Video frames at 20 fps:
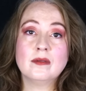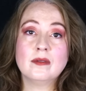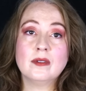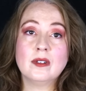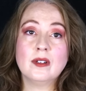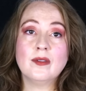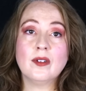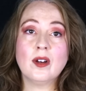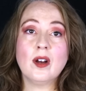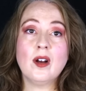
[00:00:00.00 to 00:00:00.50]

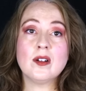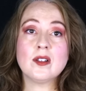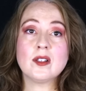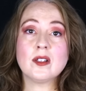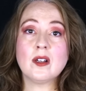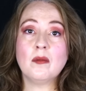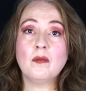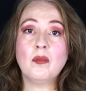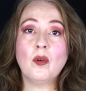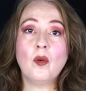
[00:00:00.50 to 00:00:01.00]
If your heart's
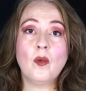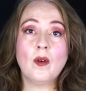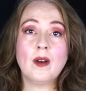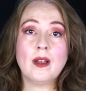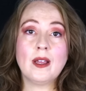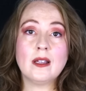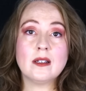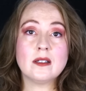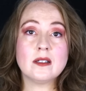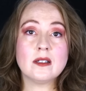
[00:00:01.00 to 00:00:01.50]
on
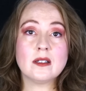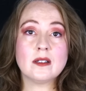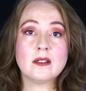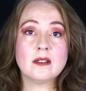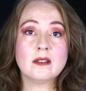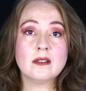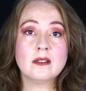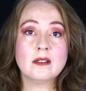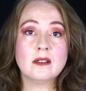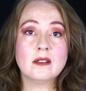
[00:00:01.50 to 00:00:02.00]
point,
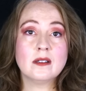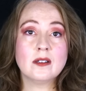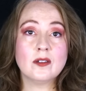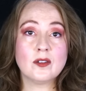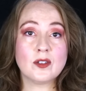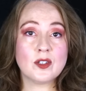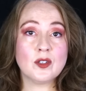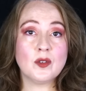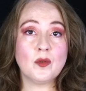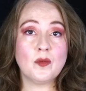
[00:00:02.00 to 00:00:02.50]
you're
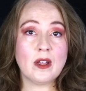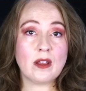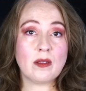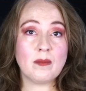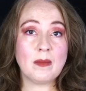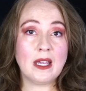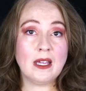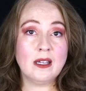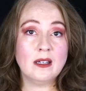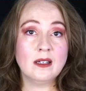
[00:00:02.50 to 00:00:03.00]
still with
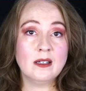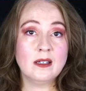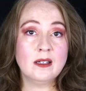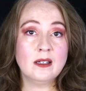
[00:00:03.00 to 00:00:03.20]
me.